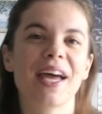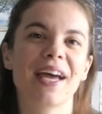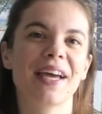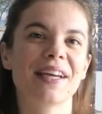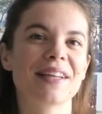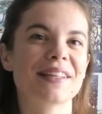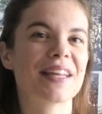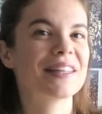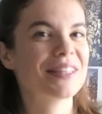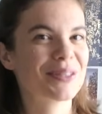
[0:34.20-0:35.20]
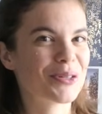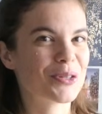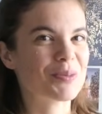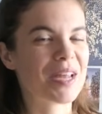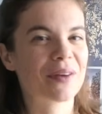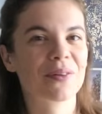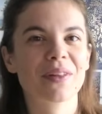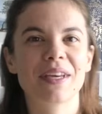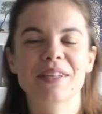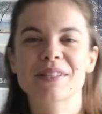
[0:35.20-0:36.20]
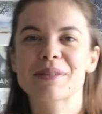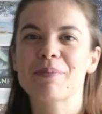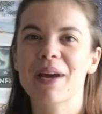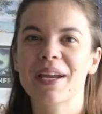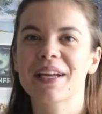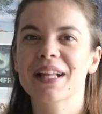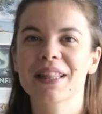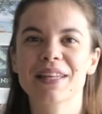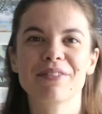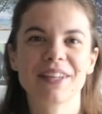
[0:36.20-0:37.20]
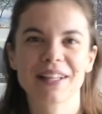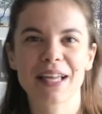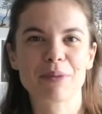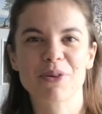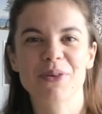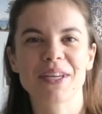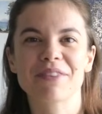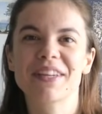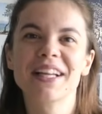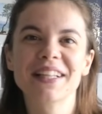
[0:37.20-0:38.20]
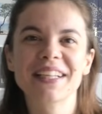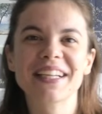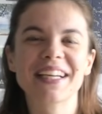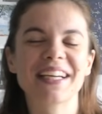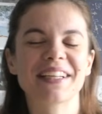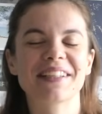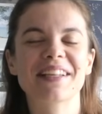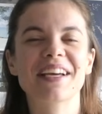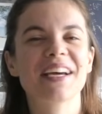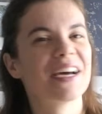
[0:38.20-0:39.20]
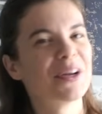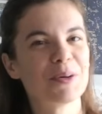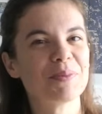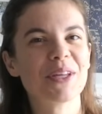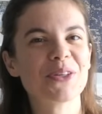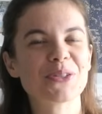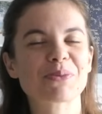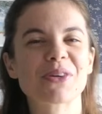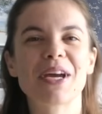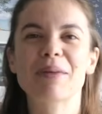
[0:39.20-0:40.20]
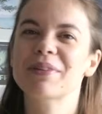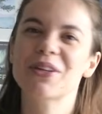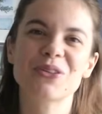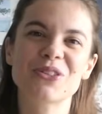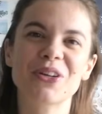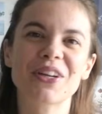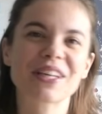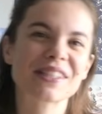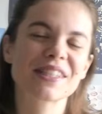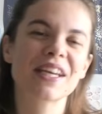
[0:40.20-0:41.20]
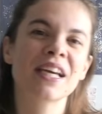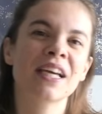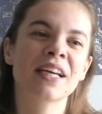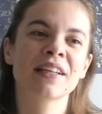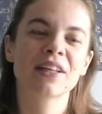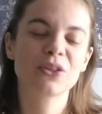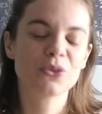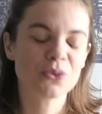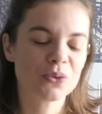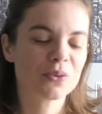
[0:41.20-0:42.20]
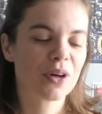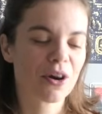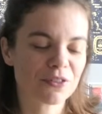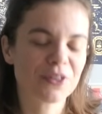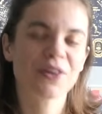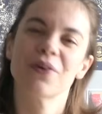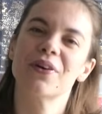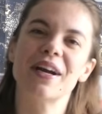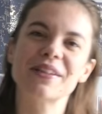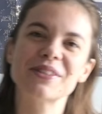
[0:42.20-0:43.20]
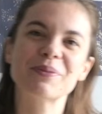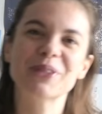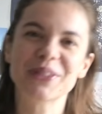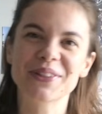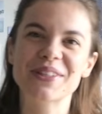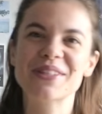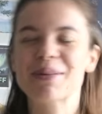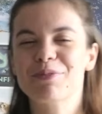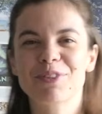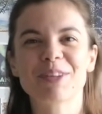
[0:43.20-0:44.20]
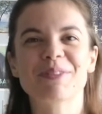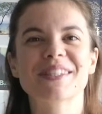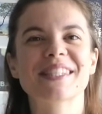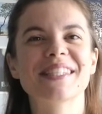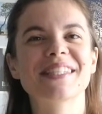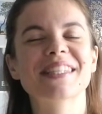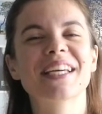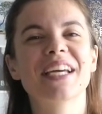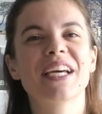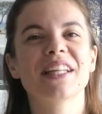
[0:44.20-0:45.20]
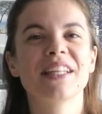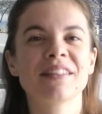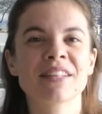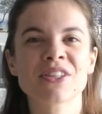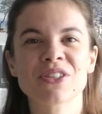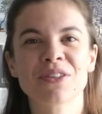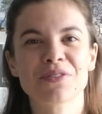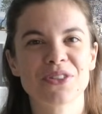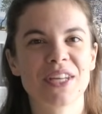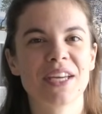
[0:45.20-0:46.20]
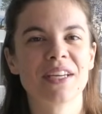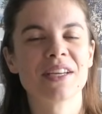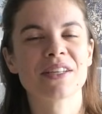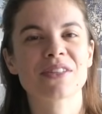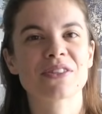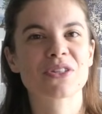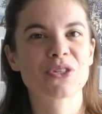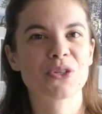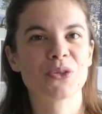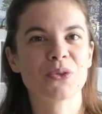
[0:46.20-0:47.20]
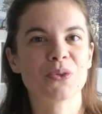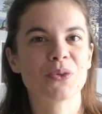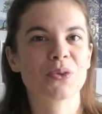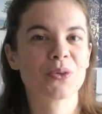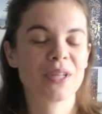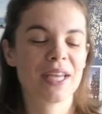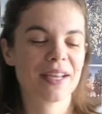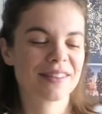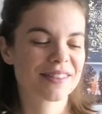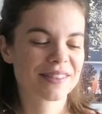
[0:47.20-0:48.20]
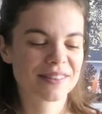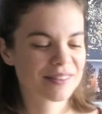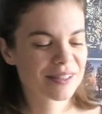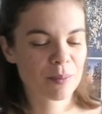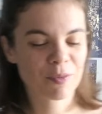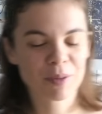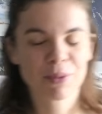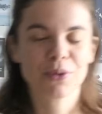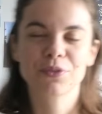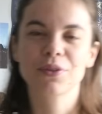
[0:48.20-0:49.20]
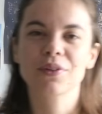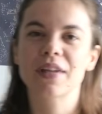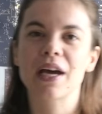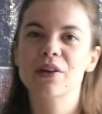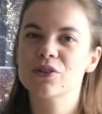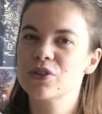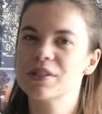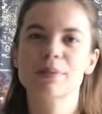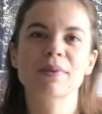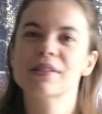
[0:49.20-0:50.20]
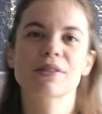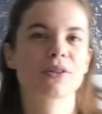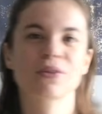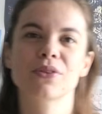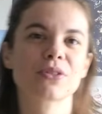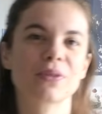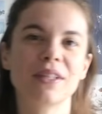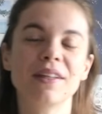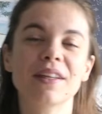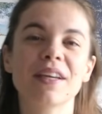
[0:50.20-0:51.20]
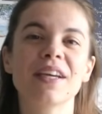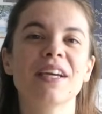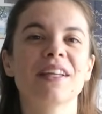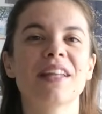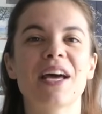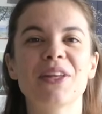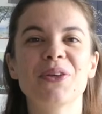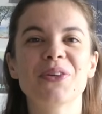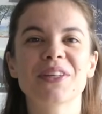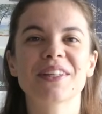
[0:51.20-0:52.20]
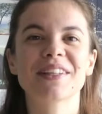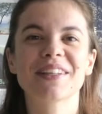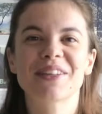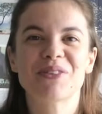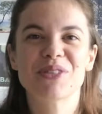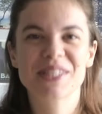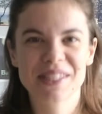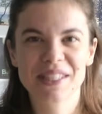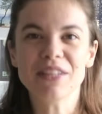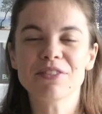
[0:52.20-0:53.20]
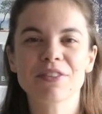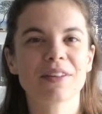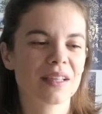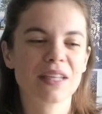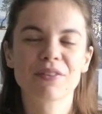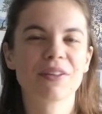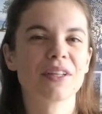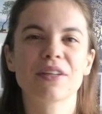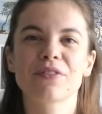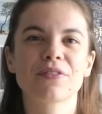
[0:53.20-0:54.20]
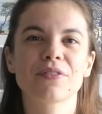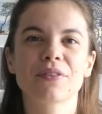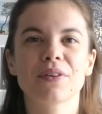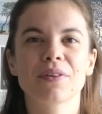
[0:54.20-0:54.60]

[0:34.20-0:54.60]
And this YouTube channel is my living library of healing. And I hope that you subscribe, that you join us, and that you offer your aura some good, some frequencies. The intention of today is to create something beautiful that transmits through the screen, that you can receive even if